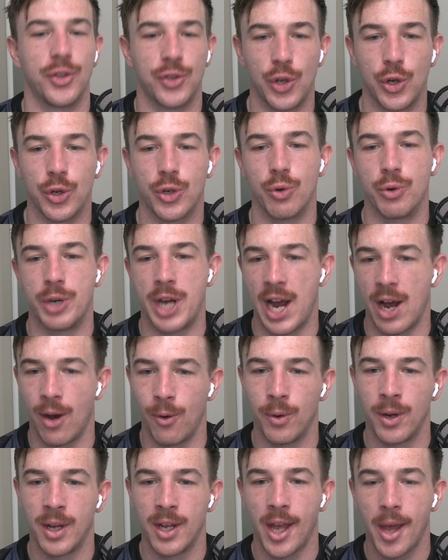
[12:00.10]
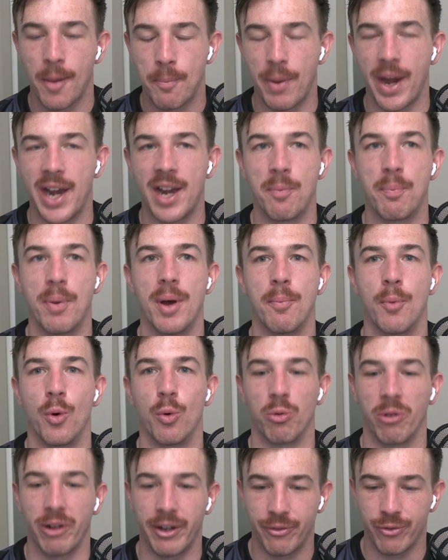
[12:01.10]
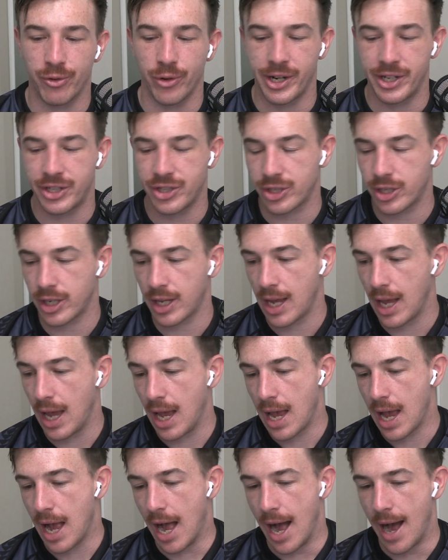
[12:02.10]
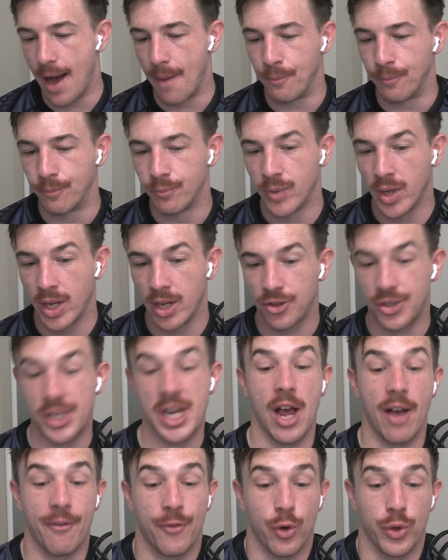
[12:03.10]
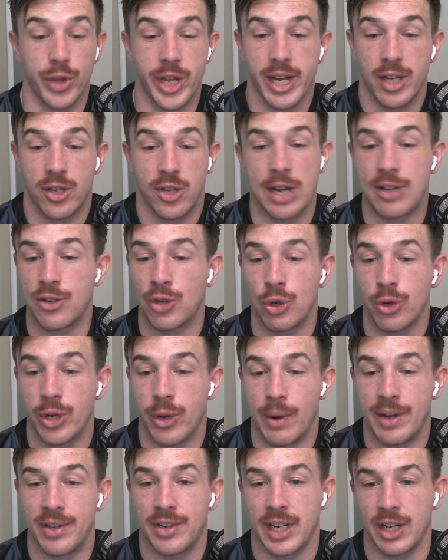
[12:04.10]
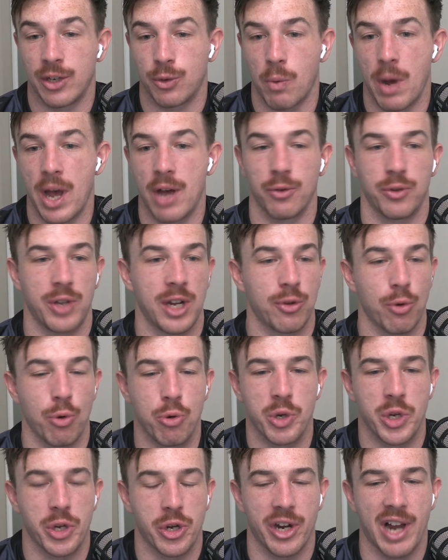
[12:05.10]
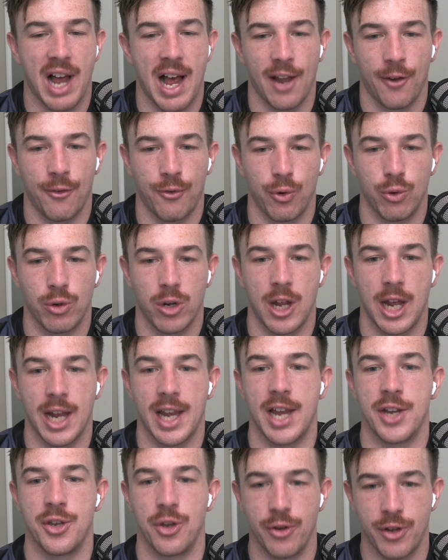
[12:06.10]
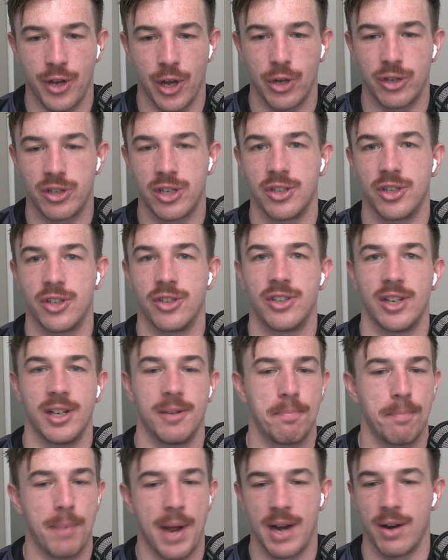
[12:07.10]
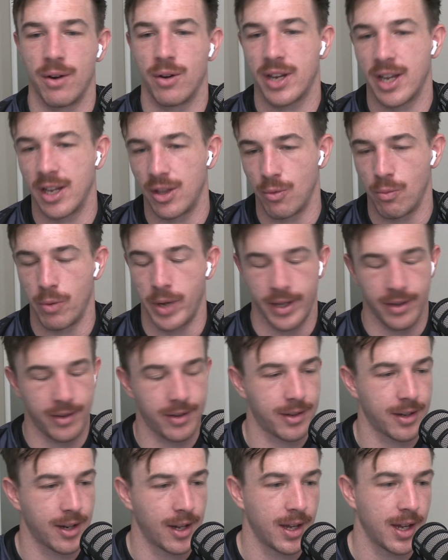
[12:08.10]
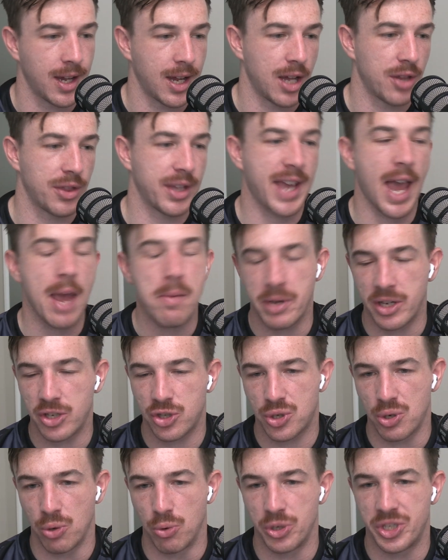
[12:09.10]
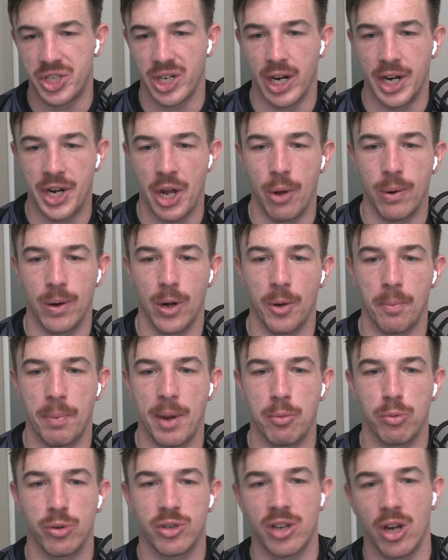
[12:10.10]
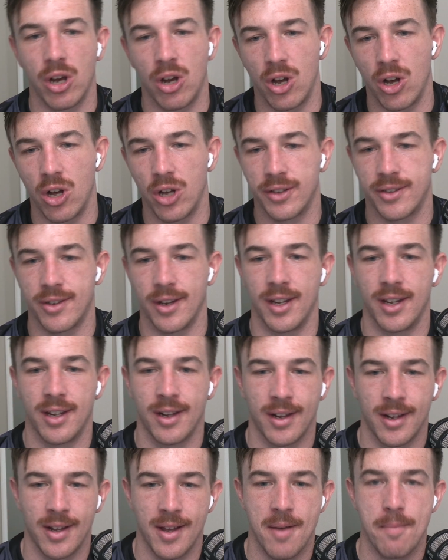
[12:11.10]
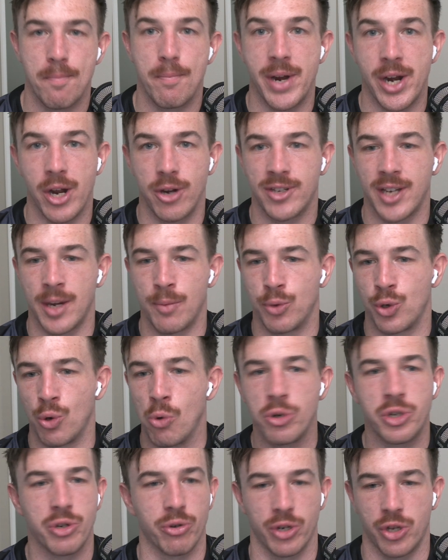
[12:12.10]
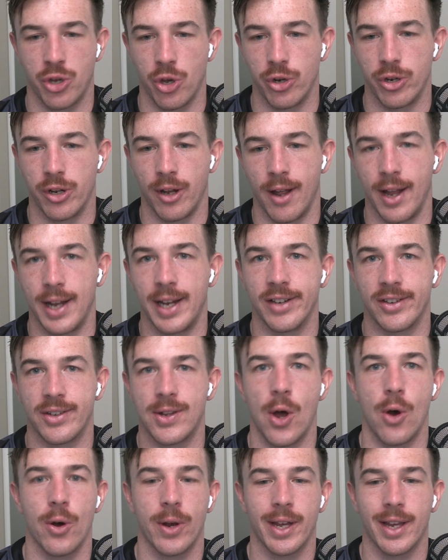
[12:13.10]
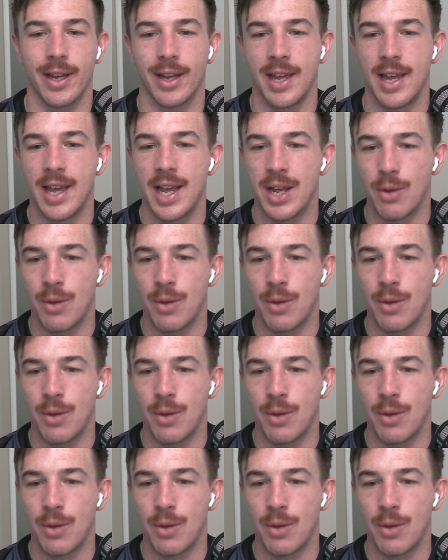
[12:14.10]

circle now being a bit more refreshed. I thought the two wins against Wales, that's all you could ask for. Like a new coach, as you said, bang, get the wins. The game against Georgia, I know a lot of people say, it's a minnow team. Georgia are good. Like, let's not. No.